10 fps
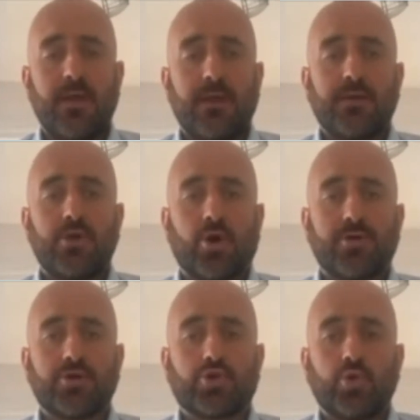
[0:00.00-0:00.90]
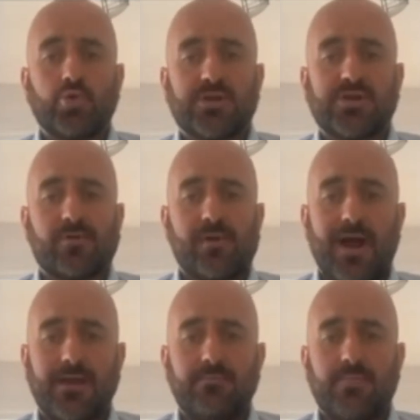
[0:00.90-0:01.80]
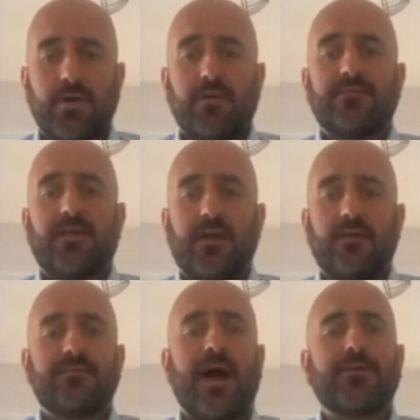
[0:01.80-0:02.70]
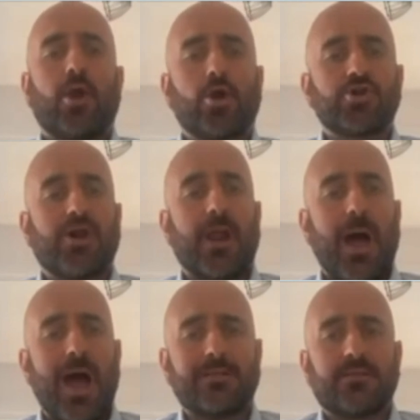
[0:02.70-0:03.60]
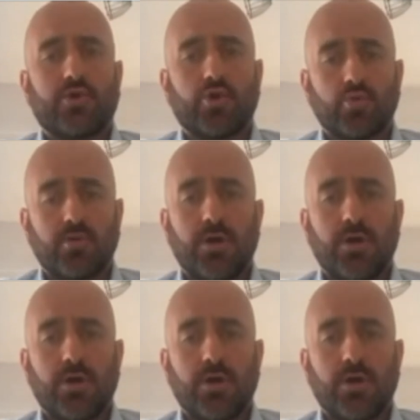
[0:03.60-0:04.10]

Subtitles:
in order to describe the dialogical attitude